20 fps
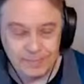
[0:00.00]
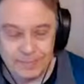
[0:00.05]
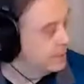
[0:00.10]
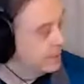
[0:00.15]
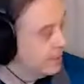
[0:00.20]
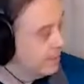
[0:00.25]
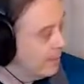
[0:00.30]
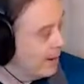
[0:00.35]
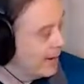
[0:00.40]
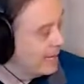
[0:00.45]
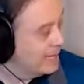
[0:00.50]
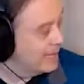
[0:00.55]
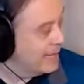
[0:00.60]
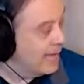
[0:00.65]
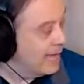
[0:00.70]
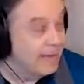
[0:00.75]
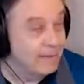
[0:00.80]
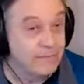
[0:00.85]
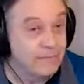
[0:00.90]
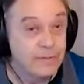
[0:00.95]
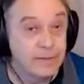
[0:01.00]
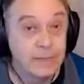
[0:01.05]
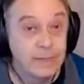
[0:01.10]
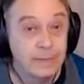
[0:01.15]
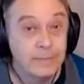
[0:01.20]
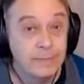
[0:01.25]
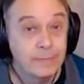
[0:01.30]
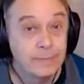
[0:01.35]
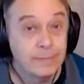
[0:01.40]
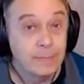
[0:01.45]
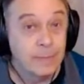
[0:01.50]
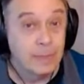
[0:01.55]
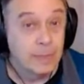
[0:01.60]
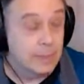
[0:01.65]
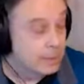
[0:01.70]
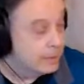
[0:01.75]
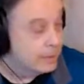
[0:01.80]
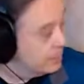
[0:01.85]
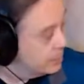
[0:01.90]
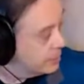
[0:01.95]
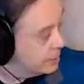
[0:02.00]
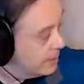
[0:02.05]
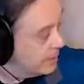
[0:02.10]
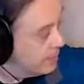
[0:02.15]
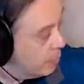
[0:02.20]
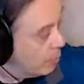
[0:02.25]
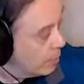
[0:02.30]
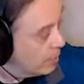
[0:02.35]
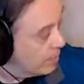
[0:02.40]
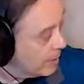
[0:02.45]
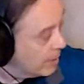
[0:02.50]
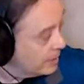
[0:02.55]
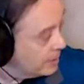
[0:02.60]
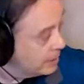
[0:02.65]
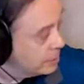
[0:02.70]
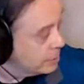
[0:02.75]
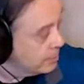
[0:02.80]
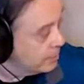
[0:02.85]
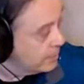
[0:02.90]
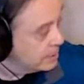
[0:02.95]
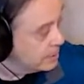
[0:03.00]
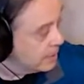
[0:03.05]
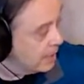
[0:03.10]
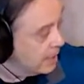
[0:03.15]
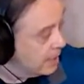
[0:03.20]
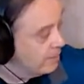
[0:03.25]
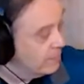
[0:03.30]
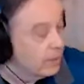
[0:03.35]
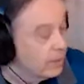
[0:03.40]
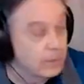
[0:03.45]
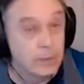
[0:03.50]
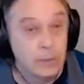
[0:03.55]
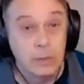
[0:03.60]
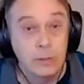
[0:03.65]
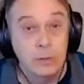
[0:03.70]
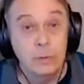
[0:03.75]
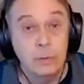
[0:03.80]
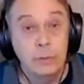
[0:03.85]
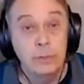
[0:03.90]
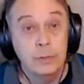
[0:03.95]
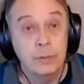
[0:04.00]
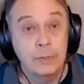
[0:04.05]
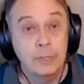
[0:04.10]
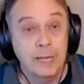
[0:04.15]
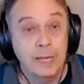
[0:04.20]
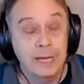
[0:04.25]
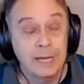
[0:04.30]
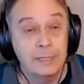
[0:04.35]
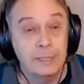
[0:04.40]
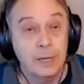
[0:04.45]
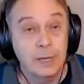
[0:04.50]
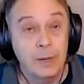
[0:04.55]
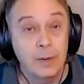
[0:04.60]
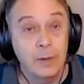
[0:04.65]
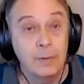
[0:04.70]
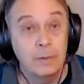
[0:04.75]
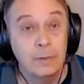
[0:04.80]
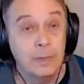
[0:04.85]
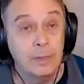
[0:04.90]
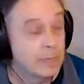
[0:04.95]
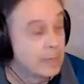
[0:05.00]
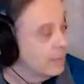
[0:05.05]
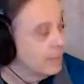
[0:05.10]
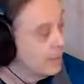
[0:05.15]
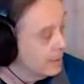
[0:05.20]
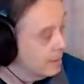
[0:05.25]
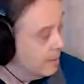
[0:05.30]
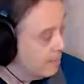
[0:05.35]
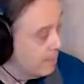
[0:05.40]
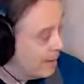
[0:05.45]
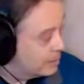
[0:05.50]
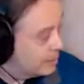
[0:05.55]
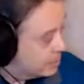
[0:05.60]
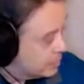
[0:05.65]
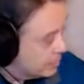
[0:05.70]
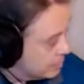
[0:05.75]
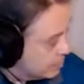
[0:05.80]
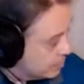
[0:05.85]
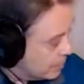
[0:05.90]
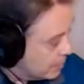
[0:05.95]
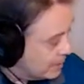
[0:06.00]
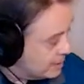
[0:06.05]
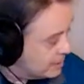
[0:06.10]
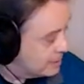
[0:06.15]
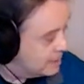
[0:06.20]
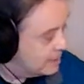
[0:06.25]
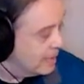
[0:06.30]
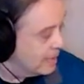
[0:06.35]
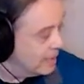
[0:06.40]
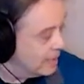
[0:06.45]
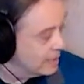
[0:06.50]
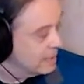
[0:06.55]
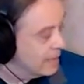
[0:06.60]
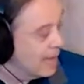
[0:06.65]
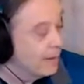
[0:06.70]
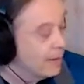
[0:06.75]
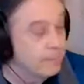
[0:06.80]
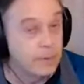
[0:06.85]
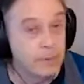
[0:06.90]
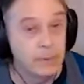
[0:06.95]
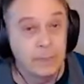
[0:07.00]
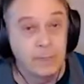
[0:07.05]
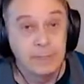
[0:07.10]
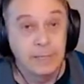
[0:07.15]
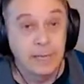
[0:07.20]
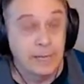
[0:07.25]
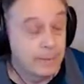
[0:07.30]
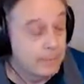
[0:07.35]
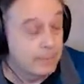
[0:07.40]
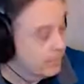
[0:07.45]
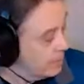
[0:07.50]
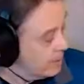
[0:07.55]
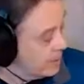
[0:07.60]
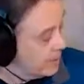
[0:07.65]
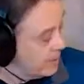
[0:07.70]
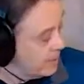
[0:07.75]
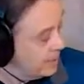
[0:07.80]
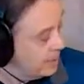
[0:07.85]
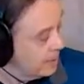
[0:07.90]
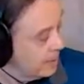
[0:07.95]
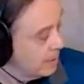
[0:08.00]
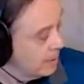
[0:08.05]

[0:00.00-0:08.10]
To my left, you see more of my instruments. I have a oud clay tone, the monsoon rain stick, tambourine,